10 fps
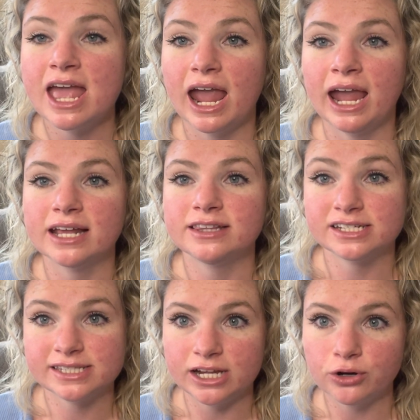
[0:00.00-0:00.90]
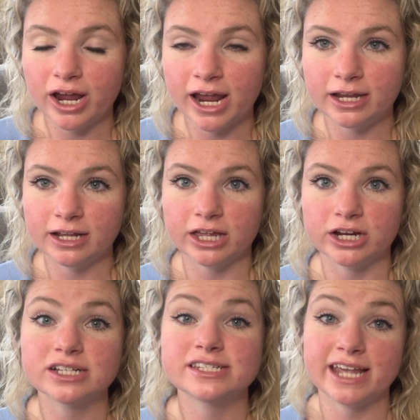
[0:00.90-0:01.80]
And the secret hidden
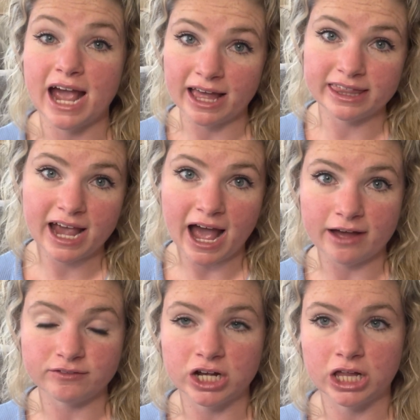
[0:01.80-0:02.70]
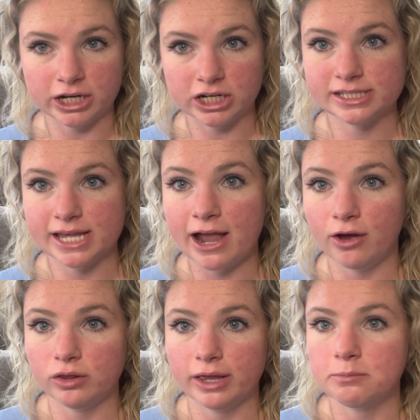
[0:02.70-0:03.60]
clearance, yeah, they have a clearance
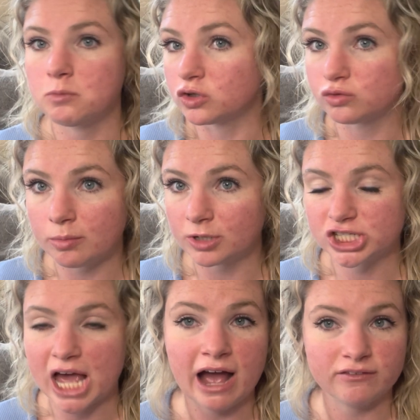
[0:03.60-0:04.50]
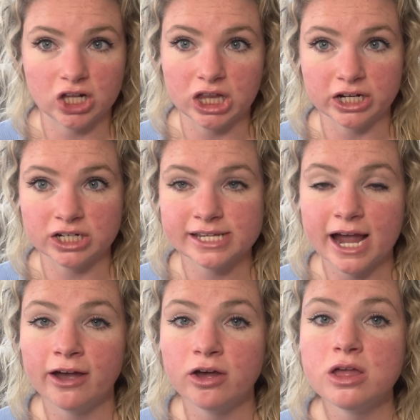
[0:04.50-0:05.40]
aisle, like most Walmarts have a clearance
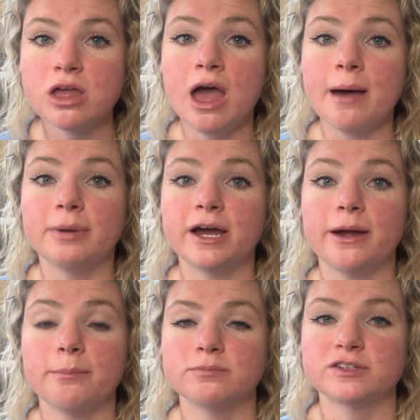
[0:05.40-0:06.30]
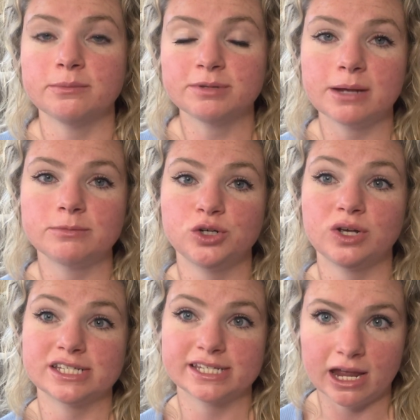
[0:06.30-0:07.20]
aisle, but sometimes you
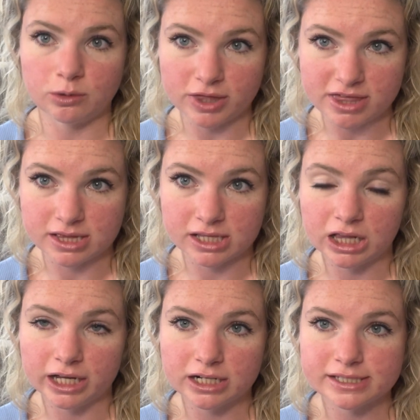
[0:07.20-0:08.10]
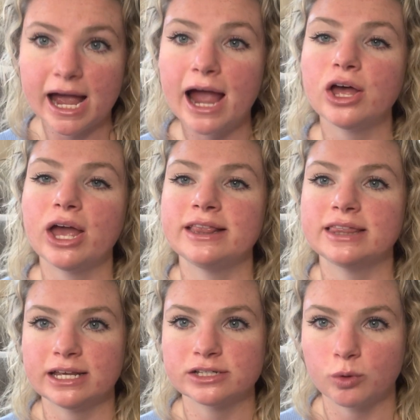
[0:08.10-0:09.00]
can scan within the clearance aisle and
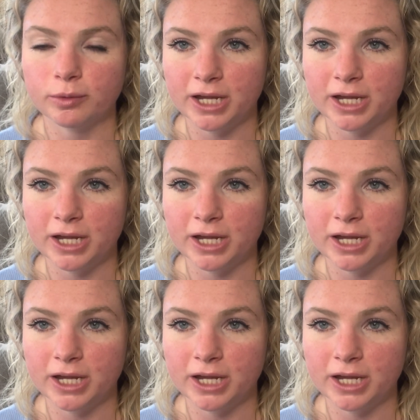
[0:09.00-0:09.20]
things will be